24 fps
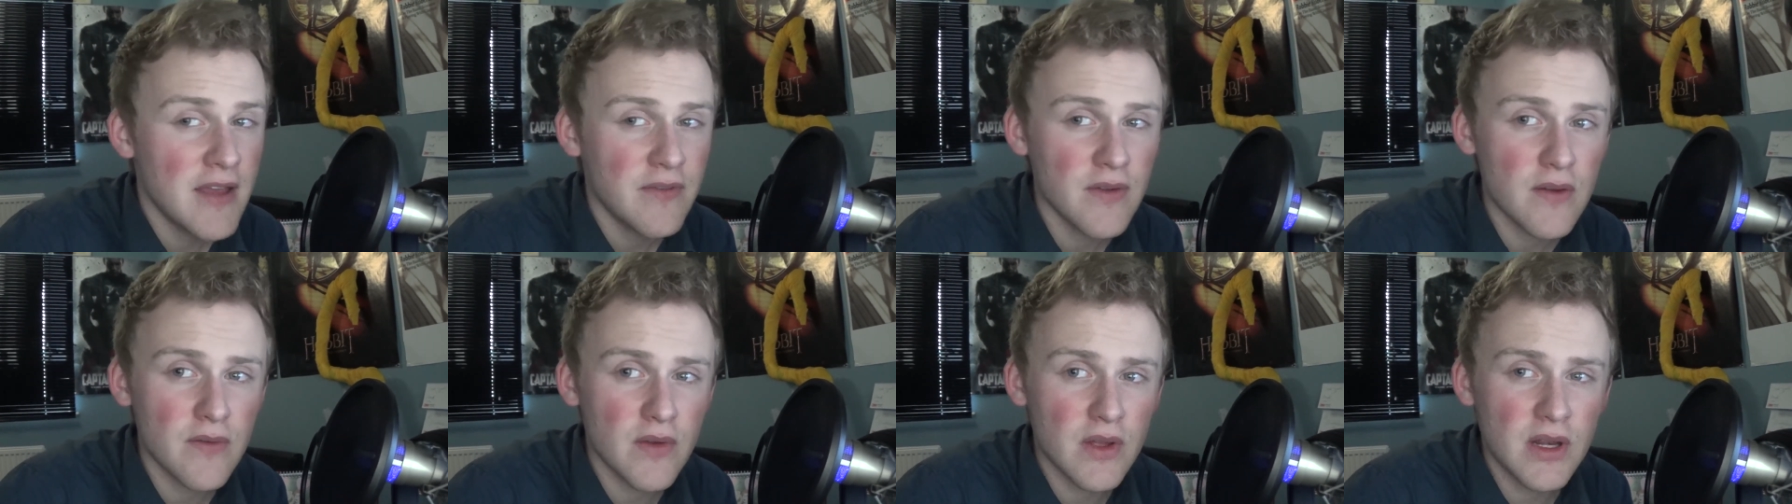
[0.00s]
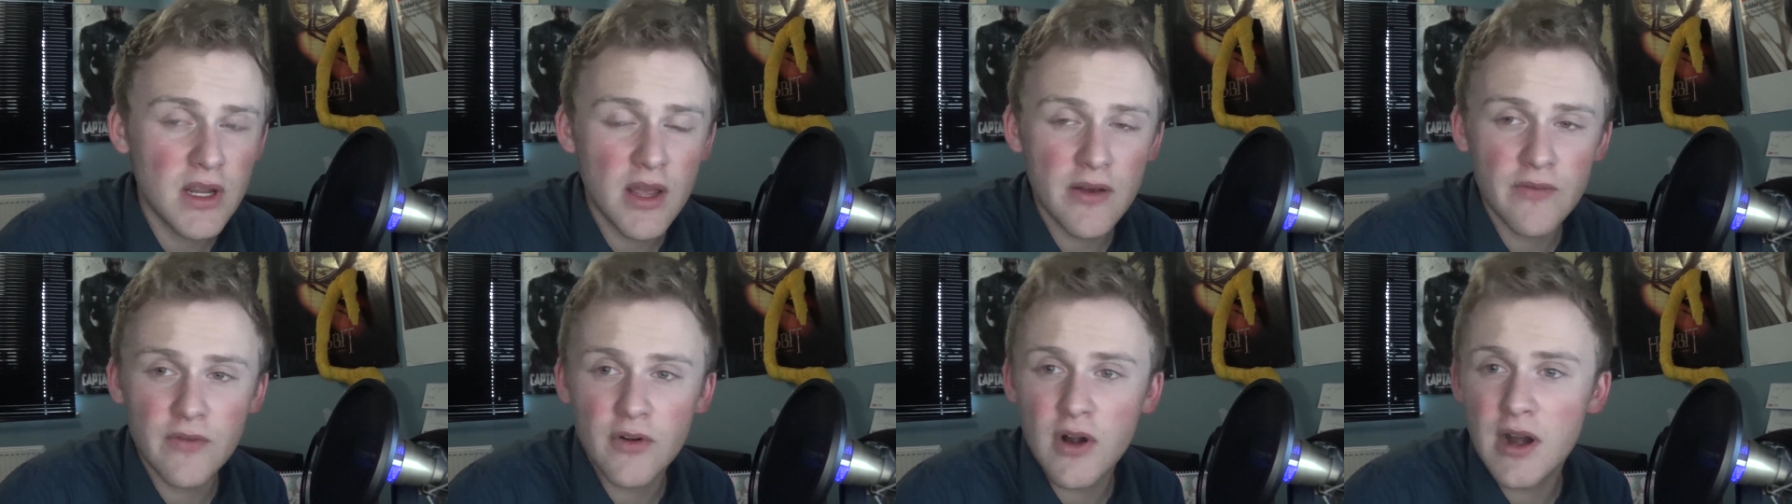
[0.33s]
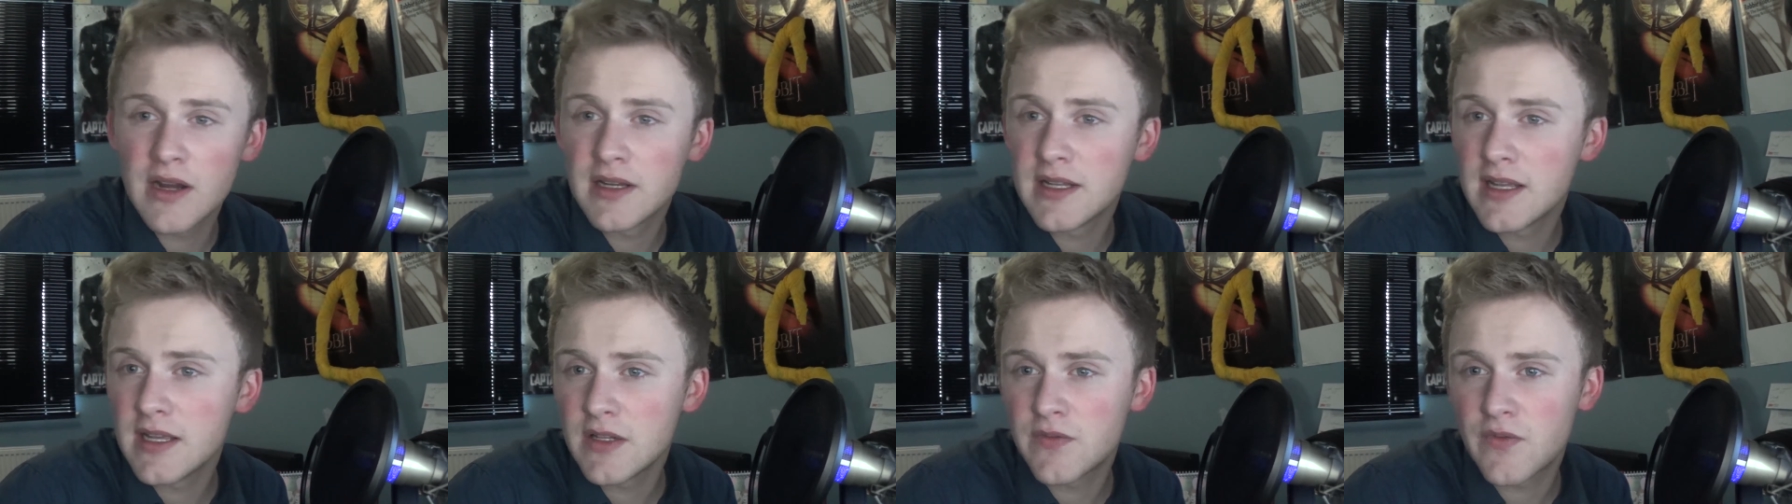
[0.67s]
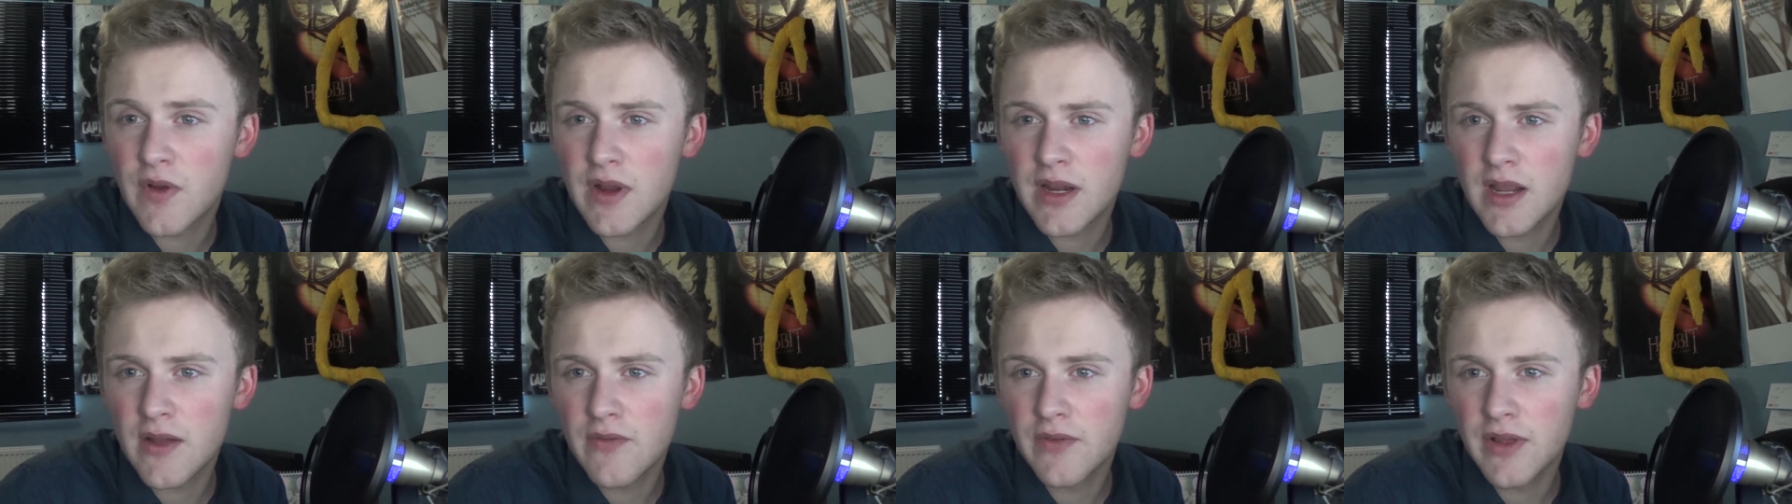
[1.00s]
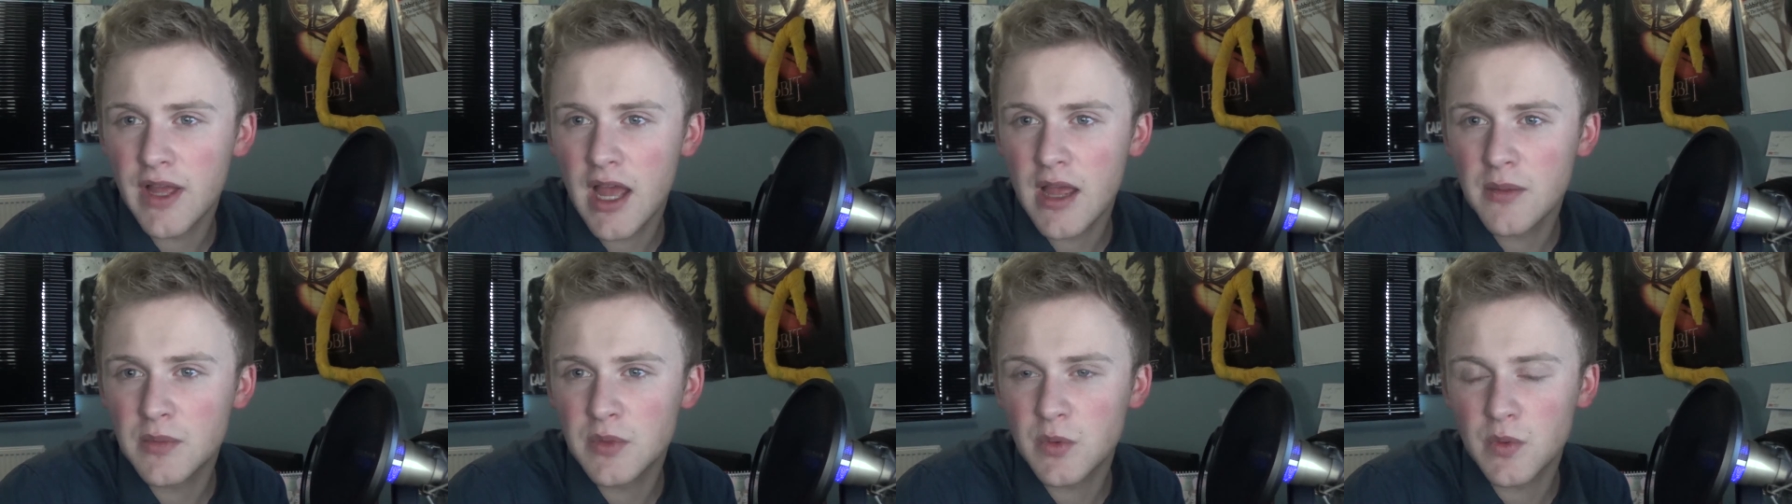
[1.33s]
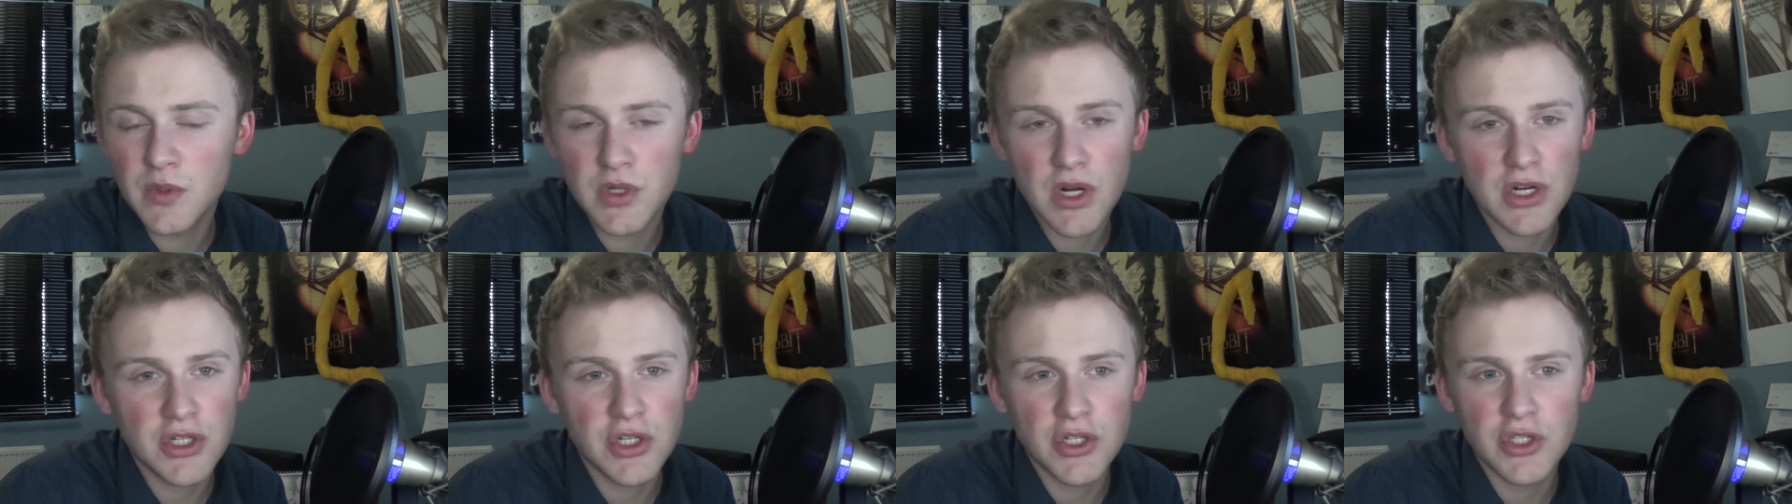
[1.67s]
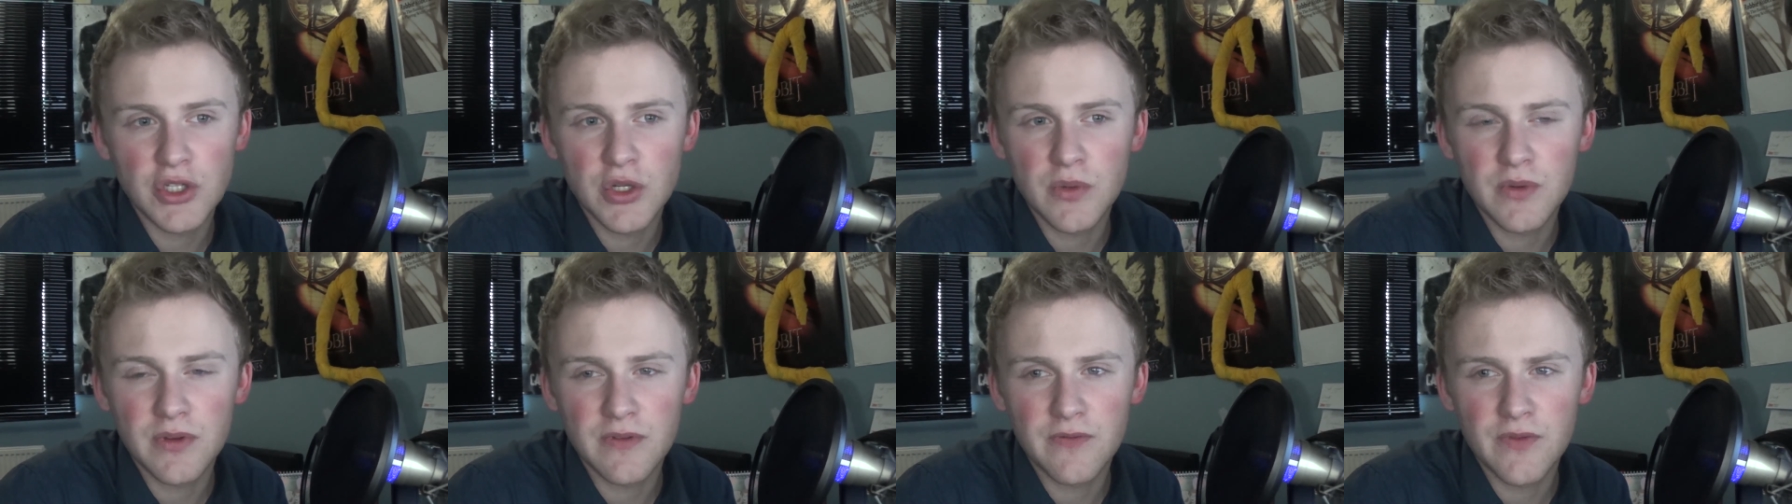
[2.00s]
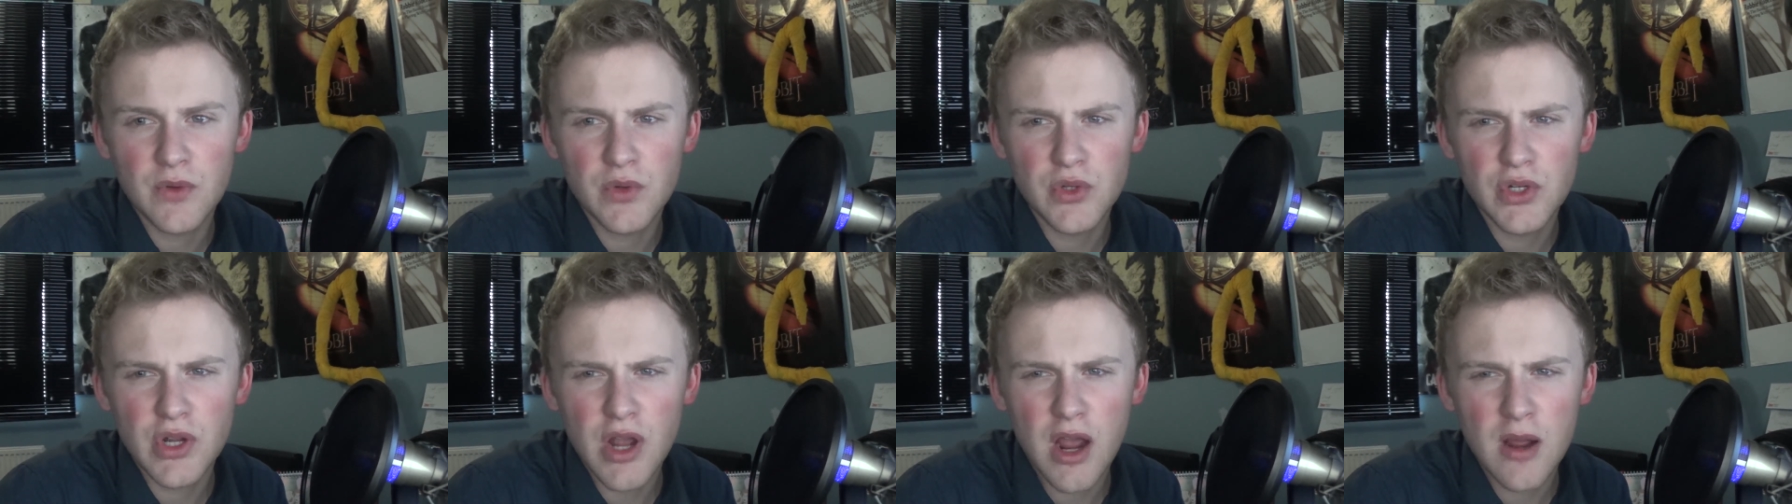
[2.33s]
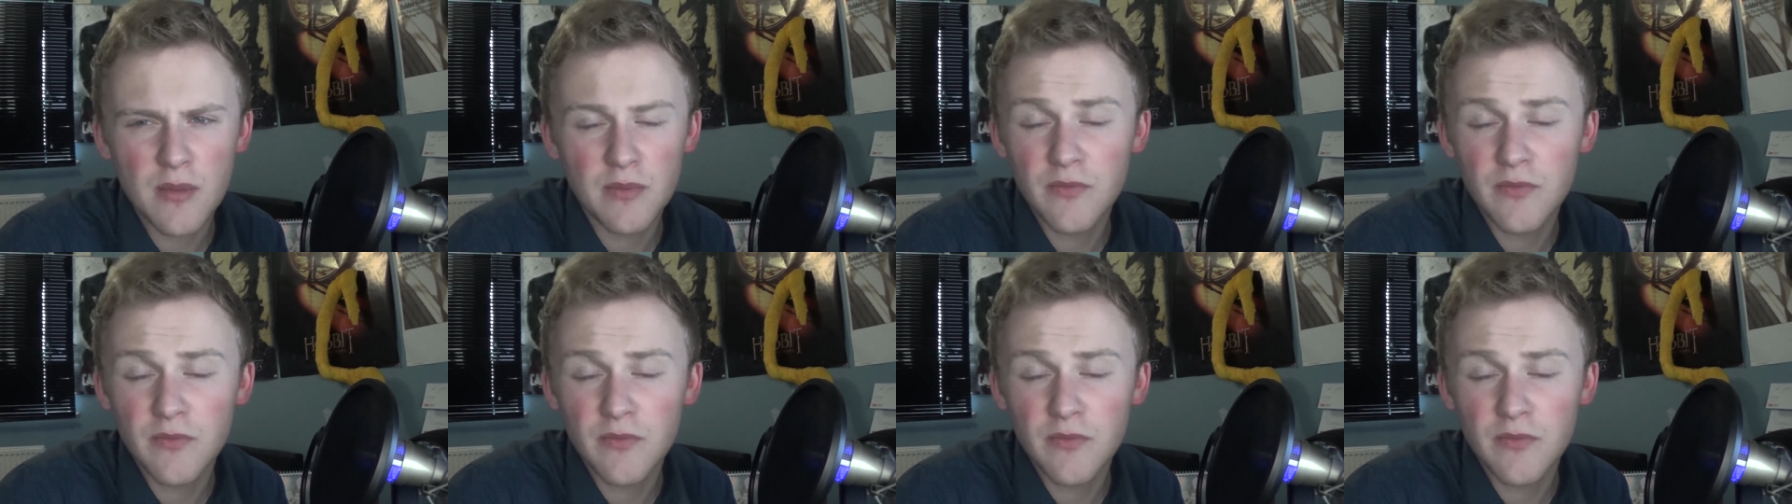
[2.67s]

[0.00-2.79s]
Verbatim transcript: If you have any other ideas for any other games which I should do in the future,